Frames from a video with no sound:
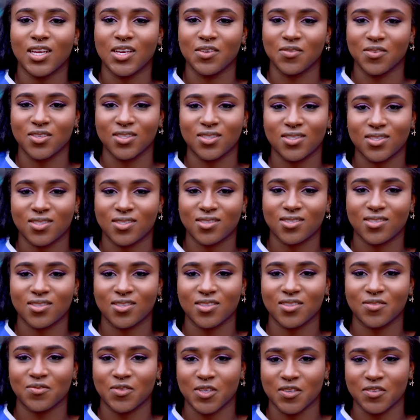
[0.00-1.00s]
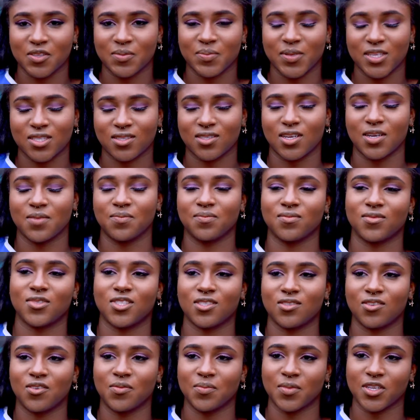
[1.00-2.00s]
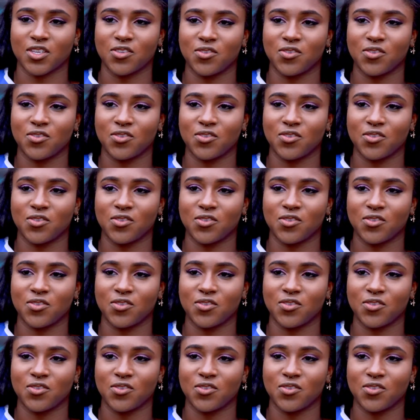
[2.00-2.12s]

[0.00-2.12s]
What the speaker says: It was one of the best times on my